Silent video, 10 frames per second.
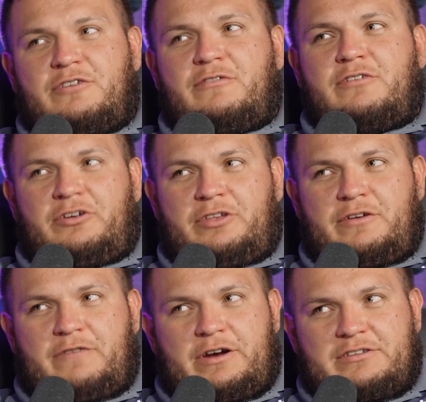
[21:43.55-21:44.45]
You're clearly
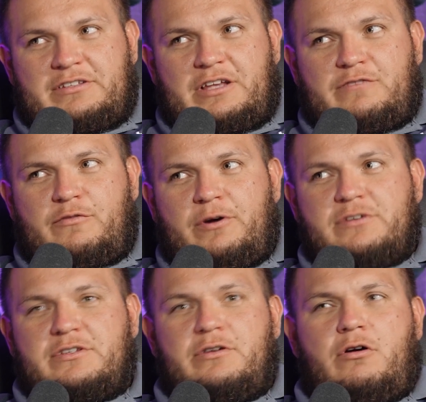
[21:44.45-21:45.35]
a very successful
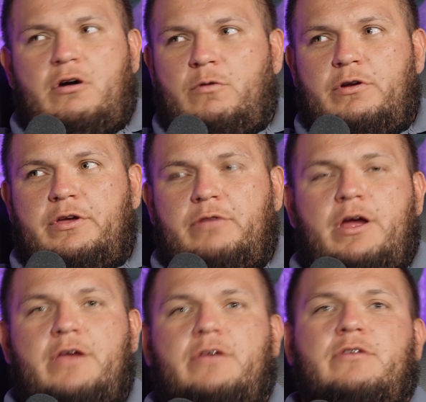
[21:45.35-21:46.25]
person, hardworking, right?